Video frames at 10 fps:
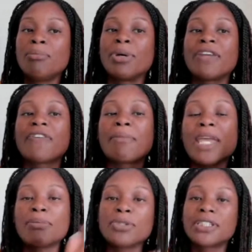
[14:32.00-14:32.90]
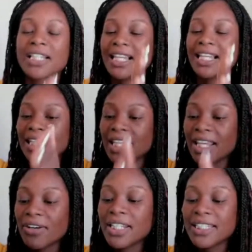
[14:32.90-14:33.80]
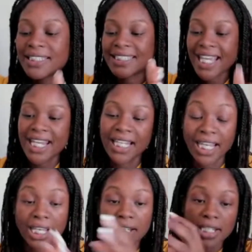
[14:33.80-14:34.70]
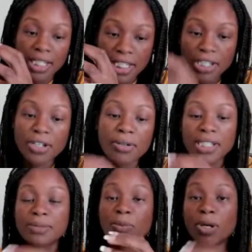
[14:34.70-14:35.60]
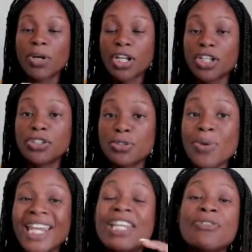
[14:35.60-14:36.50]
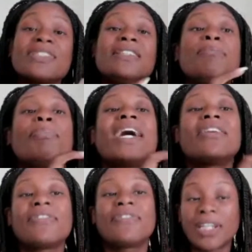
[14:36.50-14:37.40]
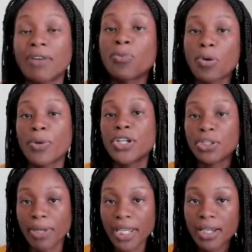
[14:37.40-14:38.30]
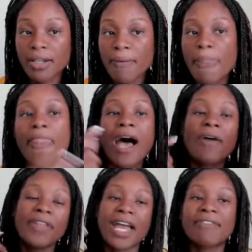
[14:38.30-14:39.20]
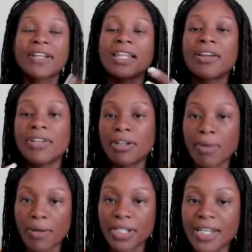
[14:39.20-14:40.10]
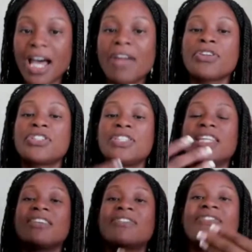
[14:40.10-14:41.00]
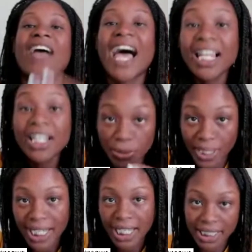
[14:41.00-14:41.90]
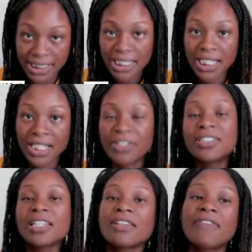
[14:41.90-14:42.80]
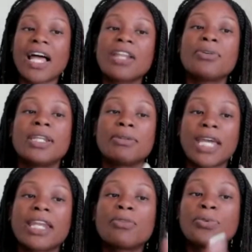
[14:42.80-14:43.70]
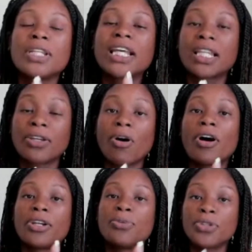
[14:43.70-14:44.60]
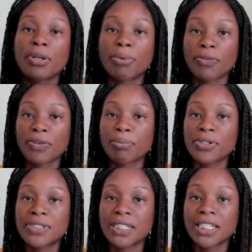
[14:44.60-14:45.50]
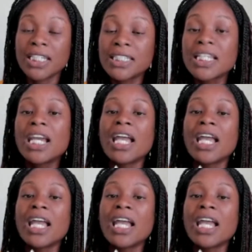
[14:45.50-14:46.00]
But if I'm able to clearly state, like, here is what we're going to do, and here's the benefit of what we're doing, now they have clarity around it. Now they're seeing the value in it. They're seeing the value in getting really clear on who their perfect person is